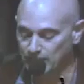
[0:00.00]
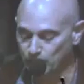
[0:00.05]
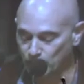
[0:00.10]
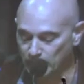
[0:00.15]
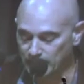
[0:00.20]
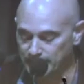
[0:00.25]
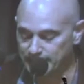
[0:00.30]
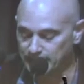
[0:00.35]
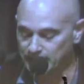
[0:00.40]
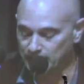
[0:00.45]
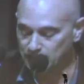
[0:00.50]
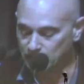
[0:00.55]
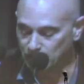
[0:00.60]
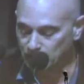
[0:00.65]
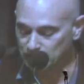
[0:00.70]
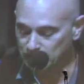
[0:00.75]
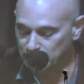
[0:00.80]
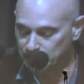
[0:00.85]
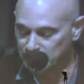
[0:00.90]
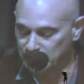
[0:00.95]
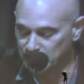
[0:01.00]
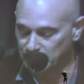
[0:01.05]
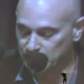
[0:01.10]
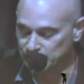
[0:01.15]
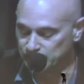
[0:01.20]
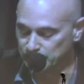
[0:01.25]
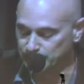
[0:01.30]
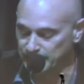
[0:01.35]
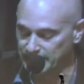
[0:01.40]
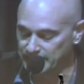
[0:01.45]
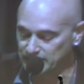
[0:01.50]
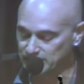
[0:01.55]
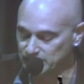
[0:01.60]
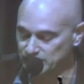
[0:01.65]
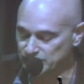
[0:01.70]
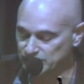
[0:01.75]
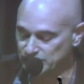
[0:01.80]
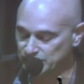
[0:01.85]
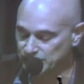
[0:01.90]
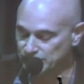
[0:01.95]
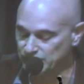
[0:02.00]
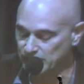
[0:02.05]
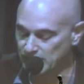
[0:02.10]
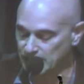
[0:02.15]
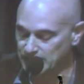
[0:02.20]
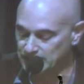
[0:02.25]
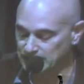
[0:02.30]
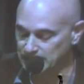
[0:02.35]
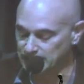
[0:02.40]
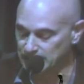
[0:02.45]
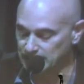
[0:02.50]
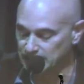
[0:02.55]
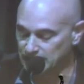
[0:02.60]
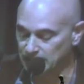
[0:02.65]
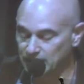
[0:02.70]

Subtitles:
while the economy is embedded in society,